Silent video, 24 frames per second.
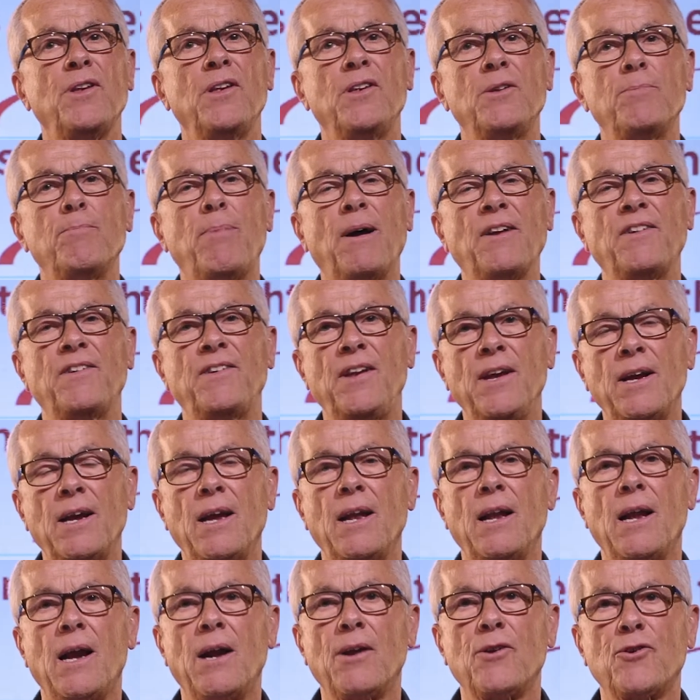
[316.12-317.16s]
is
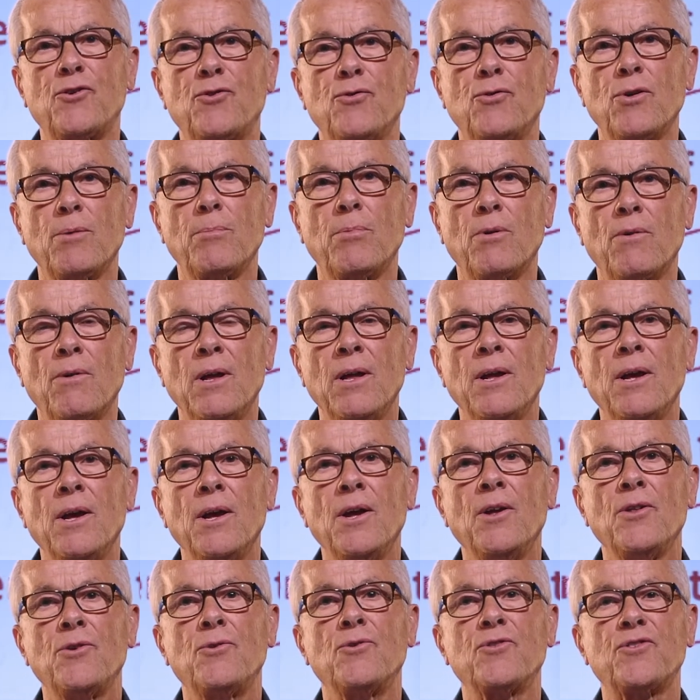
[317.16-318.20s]
particularly suitable
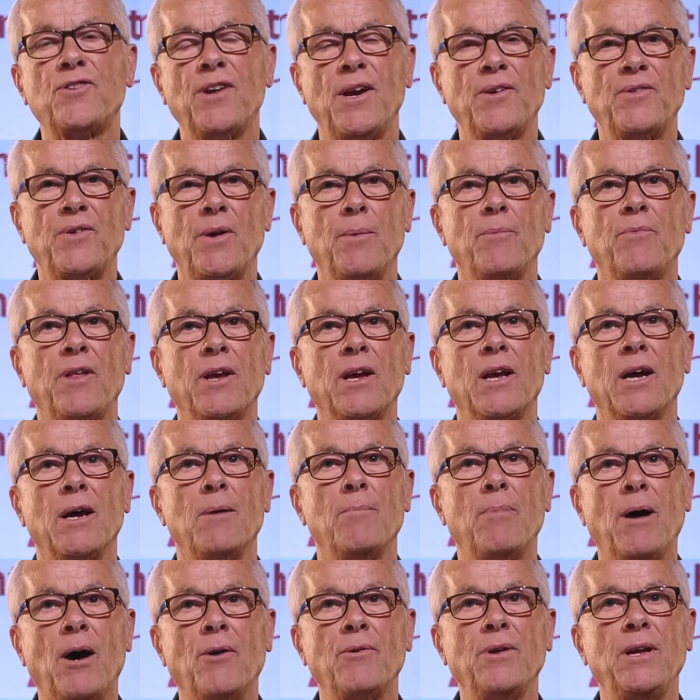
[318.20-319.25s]
to say something
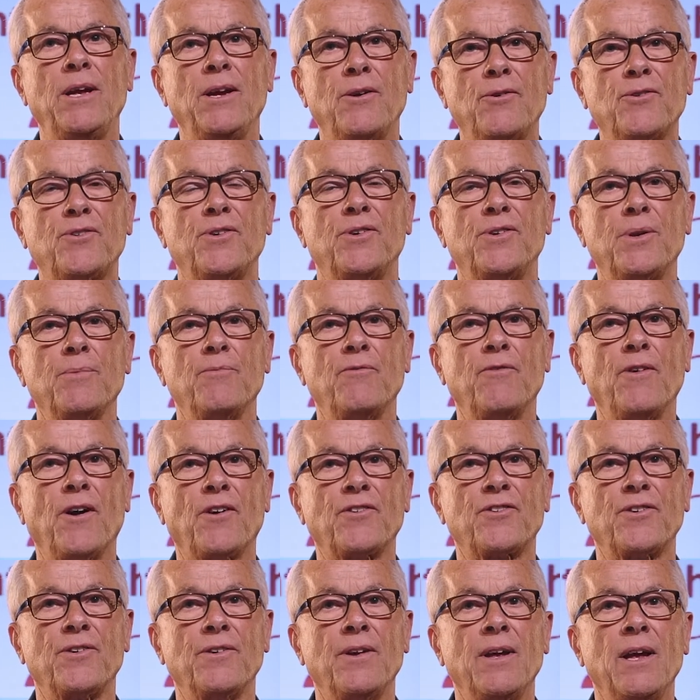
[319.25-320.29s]
about ecosystem
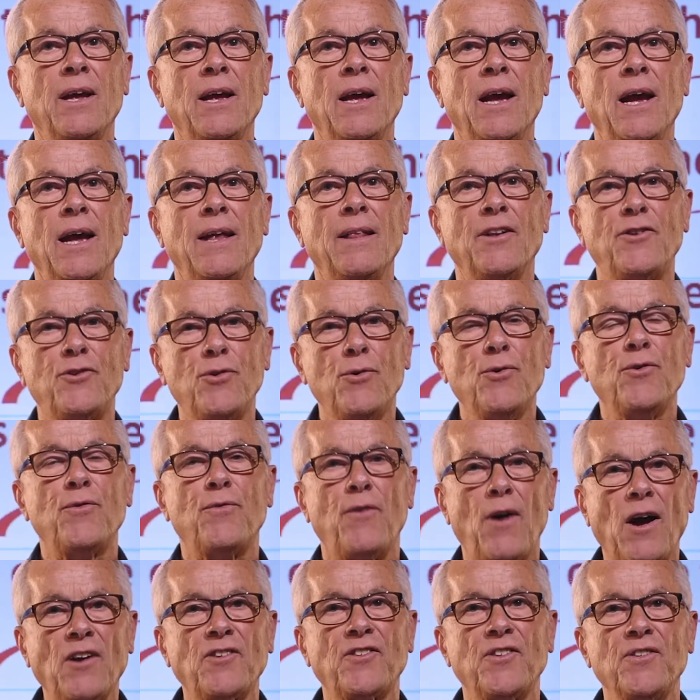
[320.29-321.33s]
function. And the two
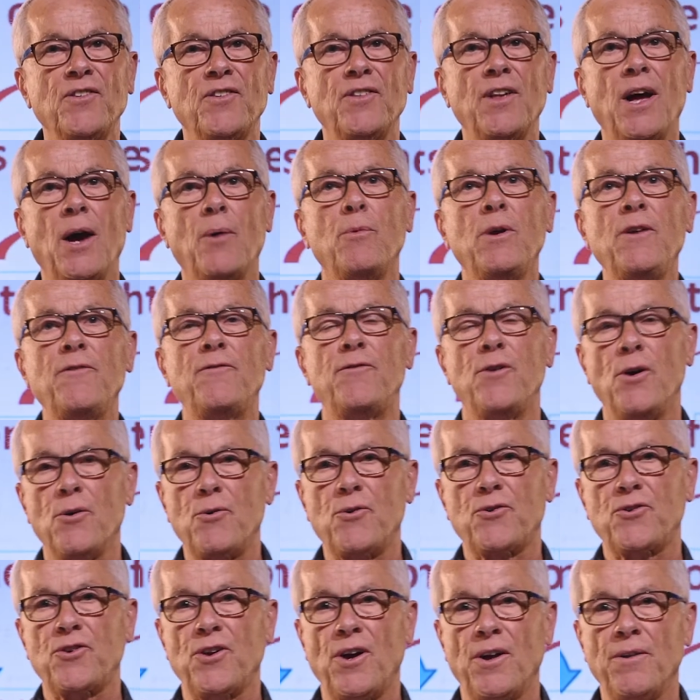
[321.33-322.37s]
functions that we
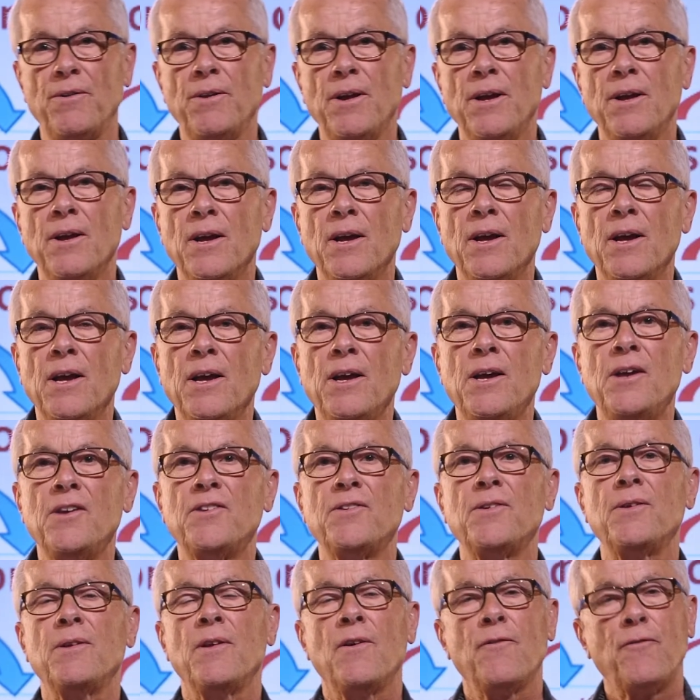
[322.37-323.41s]
focus on
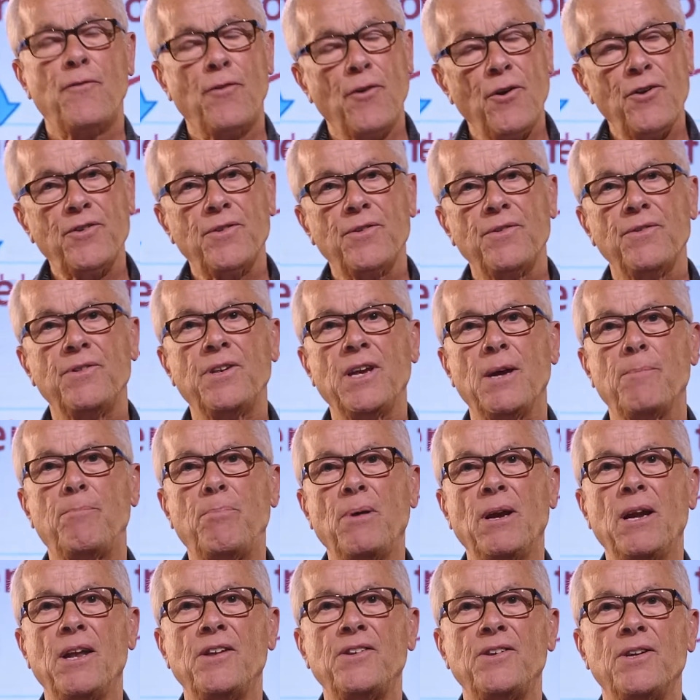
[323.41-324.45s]
is first the
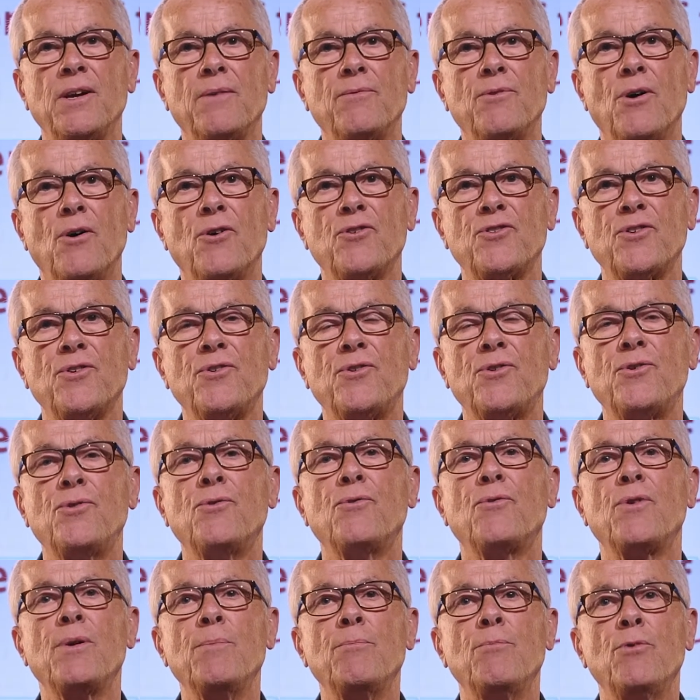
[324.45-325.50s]
ability of the ocean
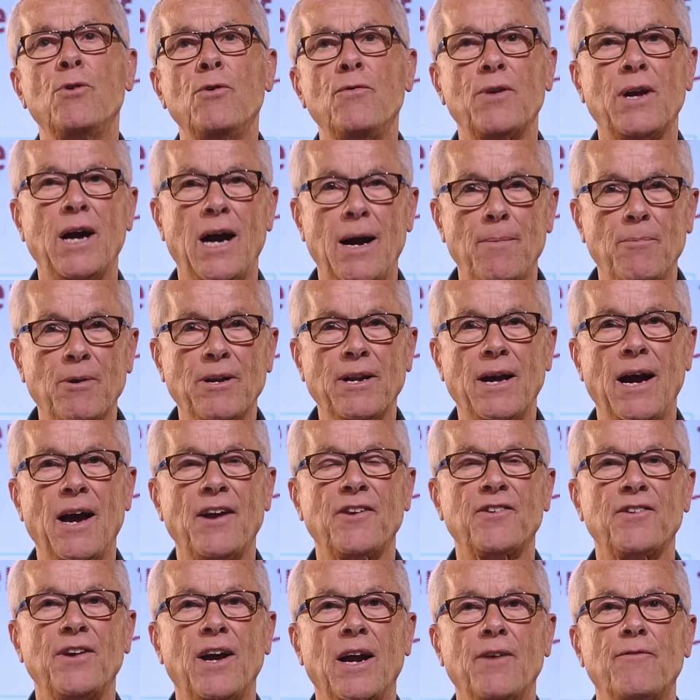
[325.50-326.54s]
to remove carbon
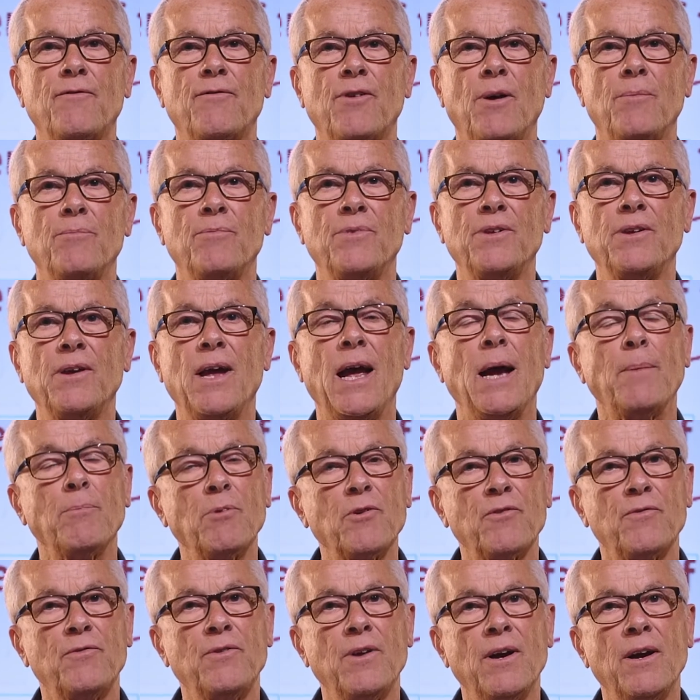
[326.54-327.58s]
dioxide from the
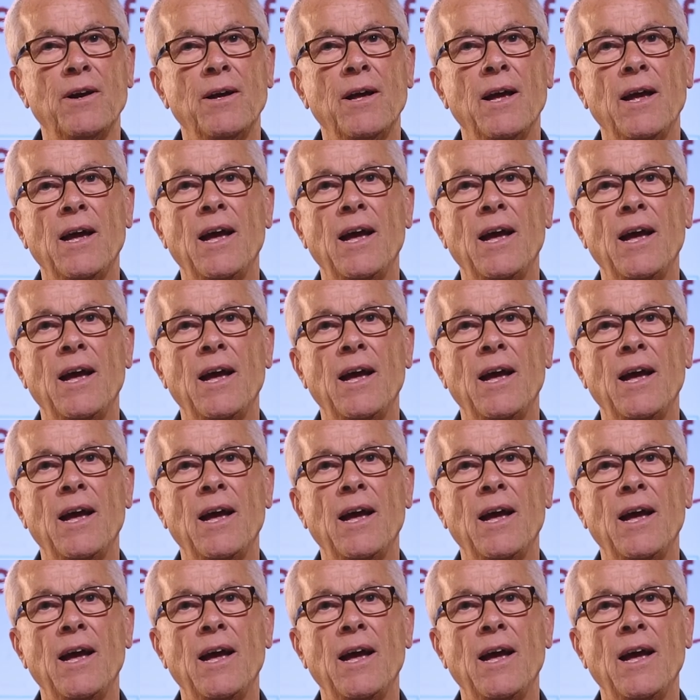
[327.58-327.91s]
atmosphere,